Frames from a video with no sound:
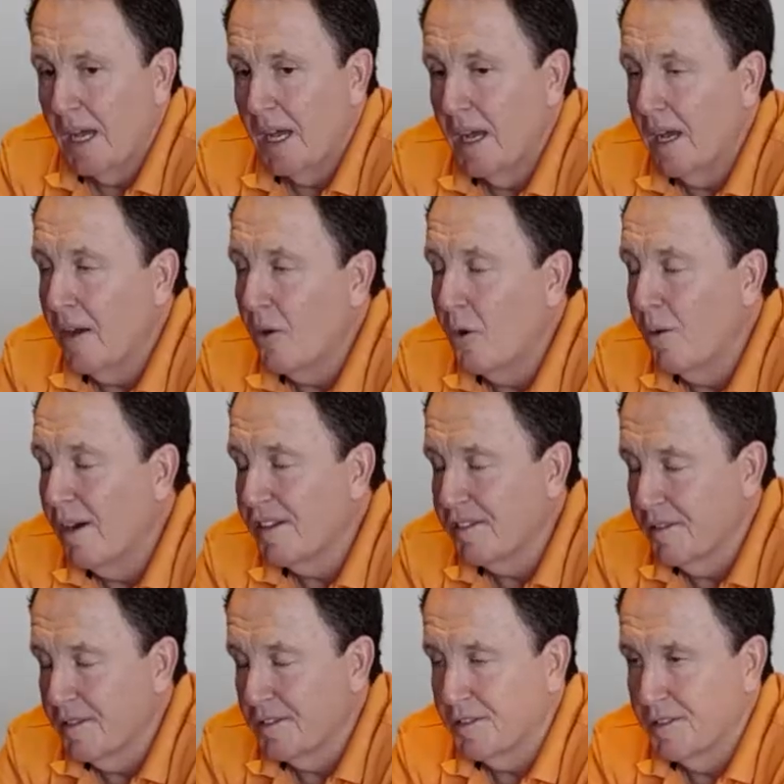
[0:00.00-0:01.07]

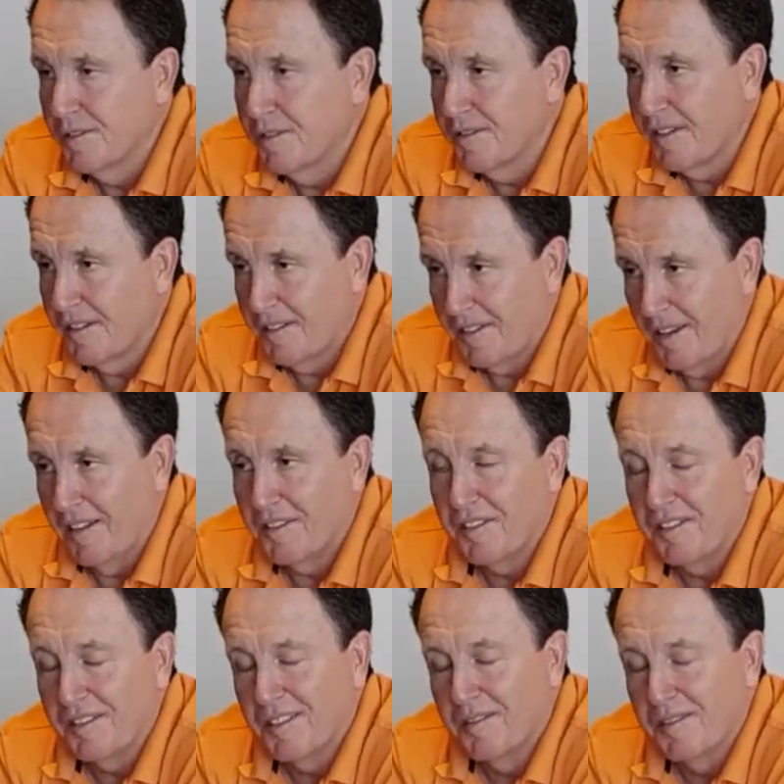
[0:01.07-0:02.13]
Always on the tools.
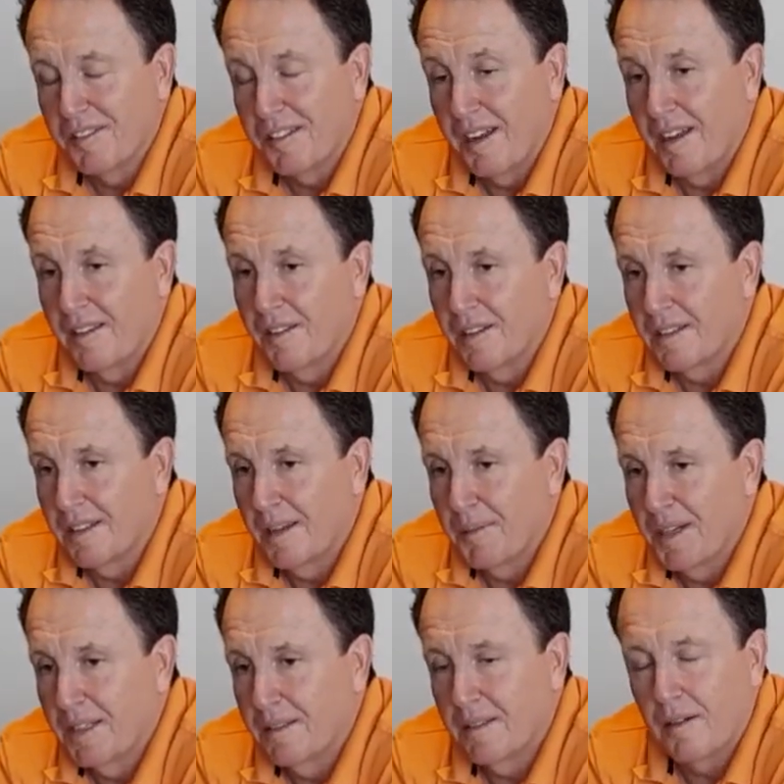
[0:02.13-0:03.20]
I'd still say that,
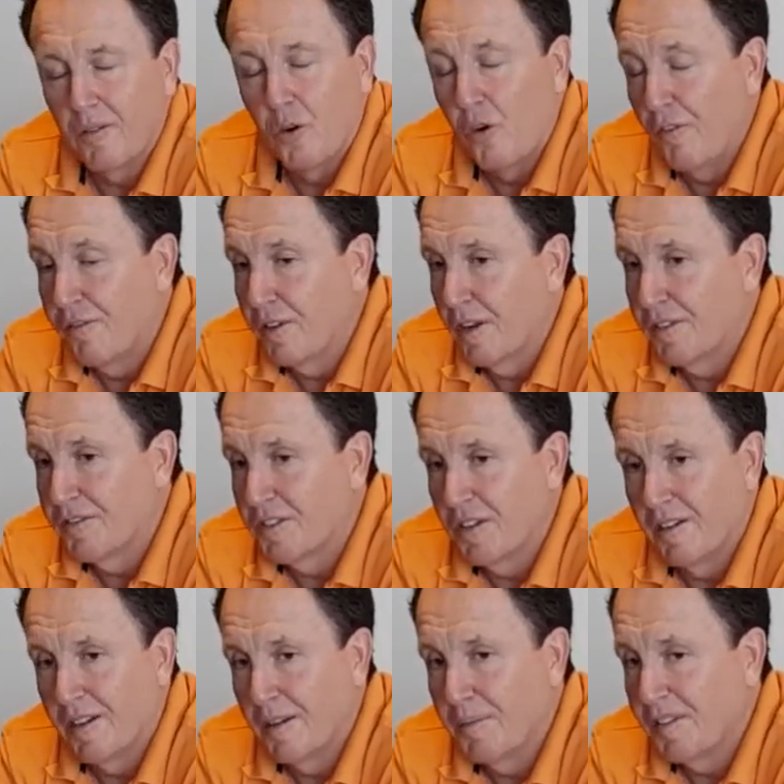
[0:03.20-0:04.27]
awful lot of
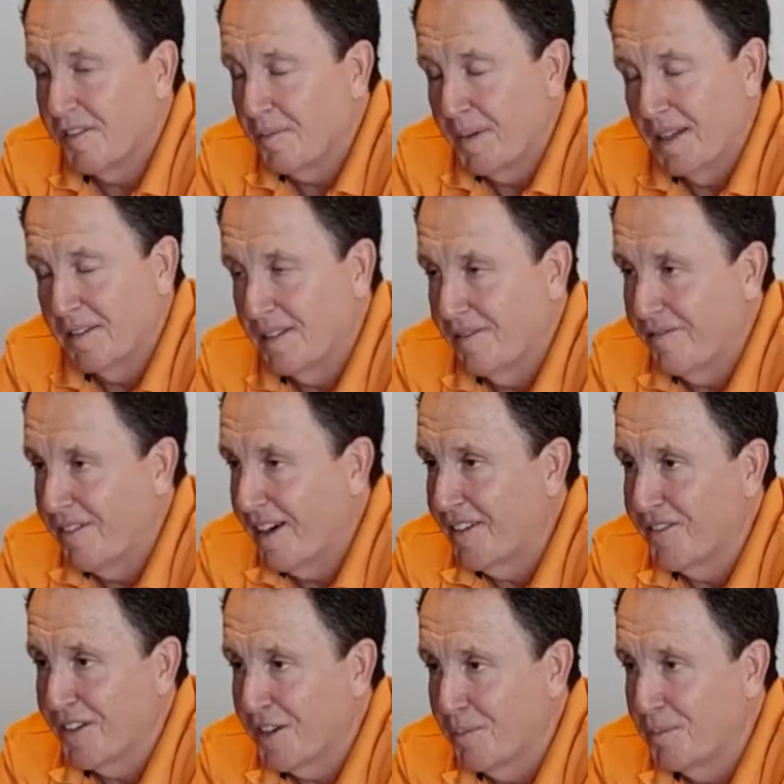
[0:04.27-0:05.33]
time is spent in
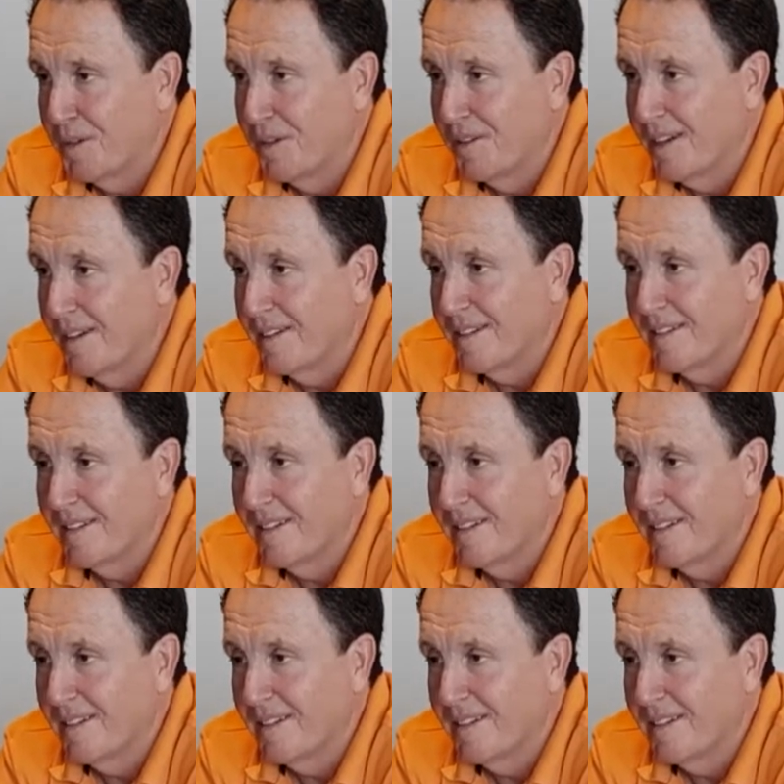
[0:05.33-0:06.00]
front of a computer.